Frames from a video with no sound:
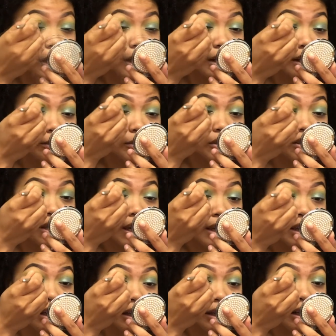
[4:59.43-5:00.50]
And I'm just
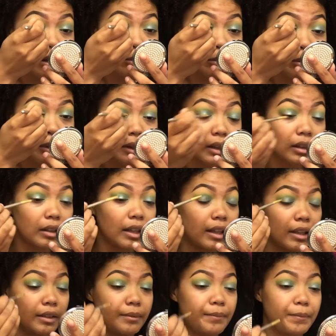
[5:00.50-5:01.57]
taking it, I'm
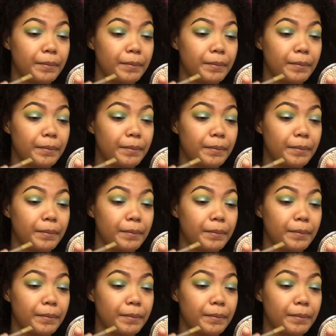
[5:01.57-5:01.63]
like